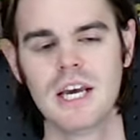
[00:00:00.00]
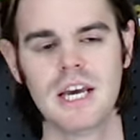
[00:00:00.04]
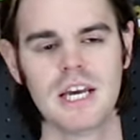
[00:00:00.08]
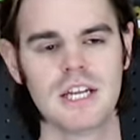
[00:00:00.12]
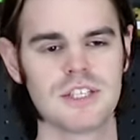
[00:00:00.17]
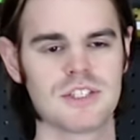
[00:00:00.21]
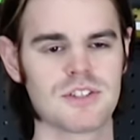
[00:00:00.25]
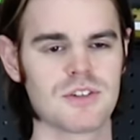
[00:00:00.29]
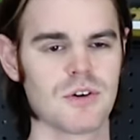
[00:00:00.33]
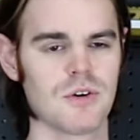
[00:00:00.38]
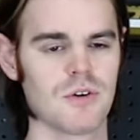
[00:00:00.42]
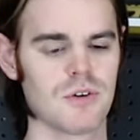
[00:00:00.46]

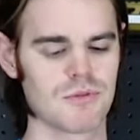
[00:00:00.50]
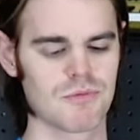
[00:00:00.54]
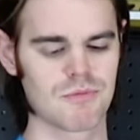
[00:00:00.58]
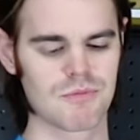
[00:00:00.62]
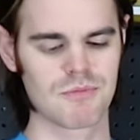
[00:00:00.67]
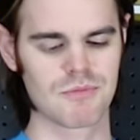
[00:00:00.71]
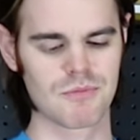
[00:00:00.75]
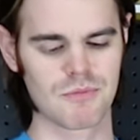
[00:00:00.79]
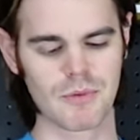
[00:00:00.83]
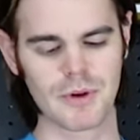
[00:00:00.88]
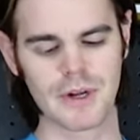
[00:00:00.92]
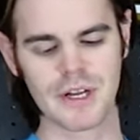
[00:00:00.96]
And so it
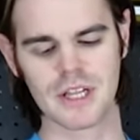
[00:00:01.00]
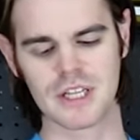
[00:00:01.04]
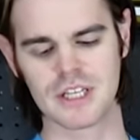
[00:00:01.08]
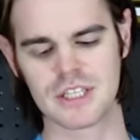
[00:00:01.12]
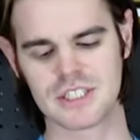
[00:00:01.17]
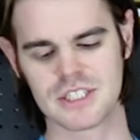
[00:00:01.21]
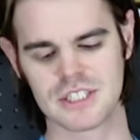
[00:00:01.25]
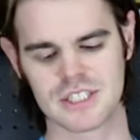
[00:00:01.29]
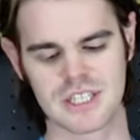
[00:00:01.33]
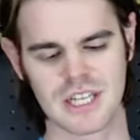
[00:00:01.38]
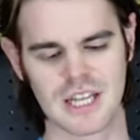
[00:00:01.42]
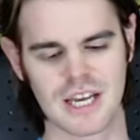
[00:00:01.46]
really
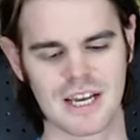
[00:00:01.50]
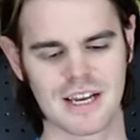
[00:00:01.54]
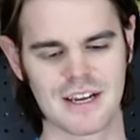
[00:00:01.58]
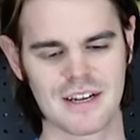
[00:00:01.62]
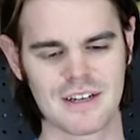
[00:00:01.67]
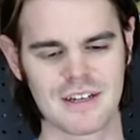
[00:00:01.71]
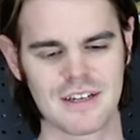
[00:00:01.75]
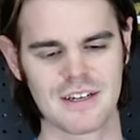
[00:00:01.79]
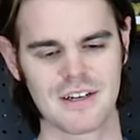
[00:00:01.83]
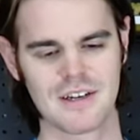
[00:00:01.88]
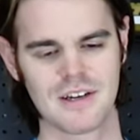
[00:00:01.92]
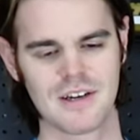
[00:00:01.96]
just
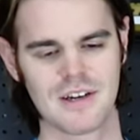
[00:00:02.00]
like,